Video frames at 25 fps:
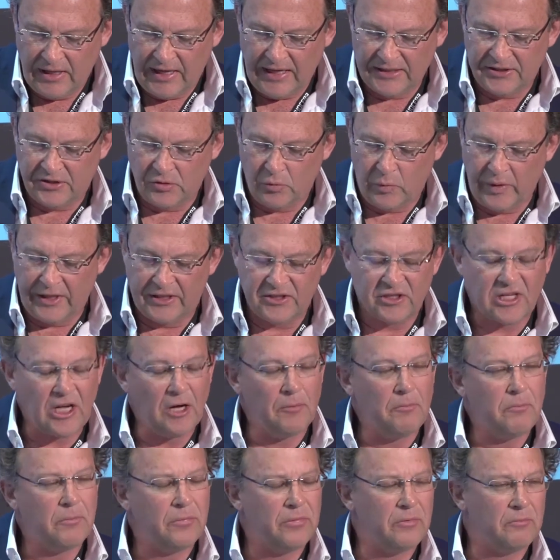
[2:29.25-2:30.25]
As the weeks
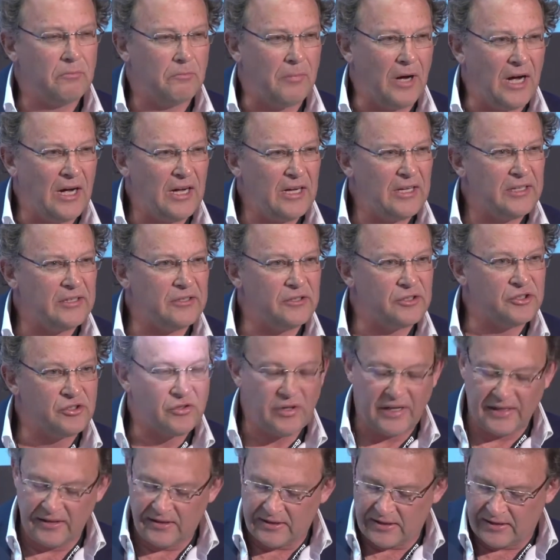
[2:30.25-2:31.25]
go by, her
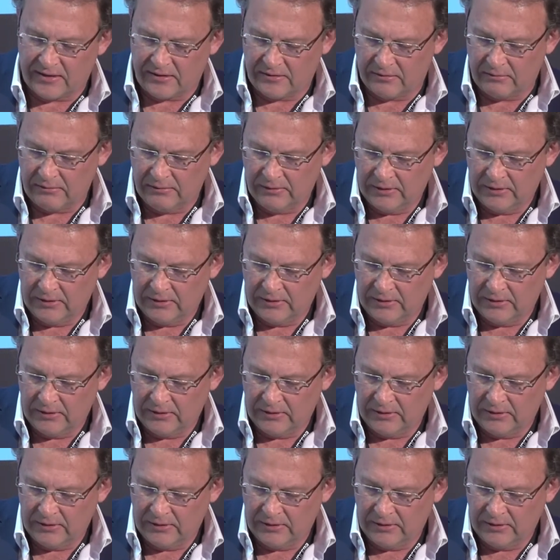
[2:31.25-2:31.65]
strength